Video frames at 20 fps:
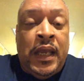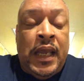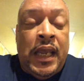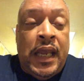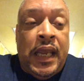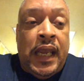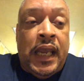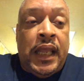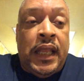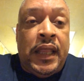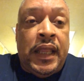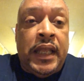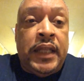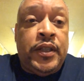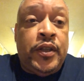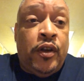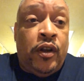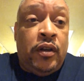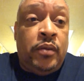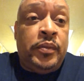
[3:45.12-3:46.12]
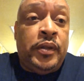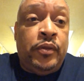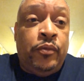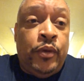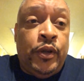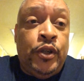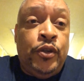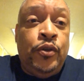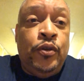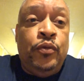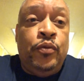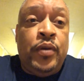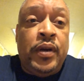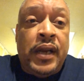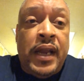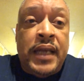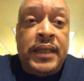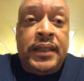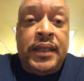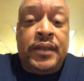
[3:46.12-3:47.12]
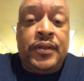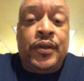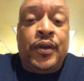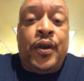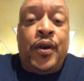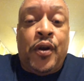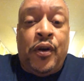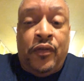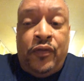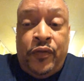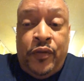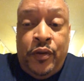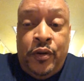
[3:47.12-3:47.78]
And they told him, well, you do realize there's a curfew.